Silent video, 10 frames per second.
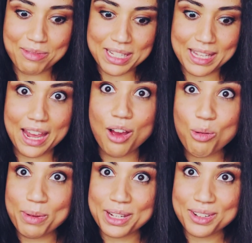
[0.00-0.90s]
and we say,
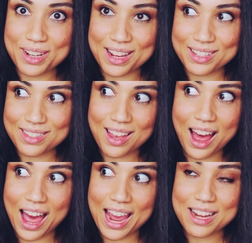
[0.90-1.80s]
oh my goodness,
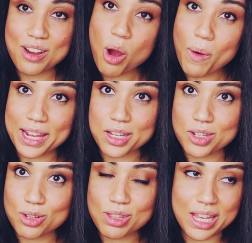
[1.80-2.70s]
I know I
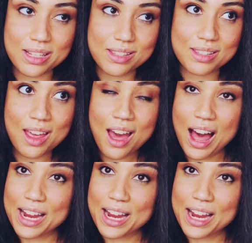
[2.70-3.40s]
can do this.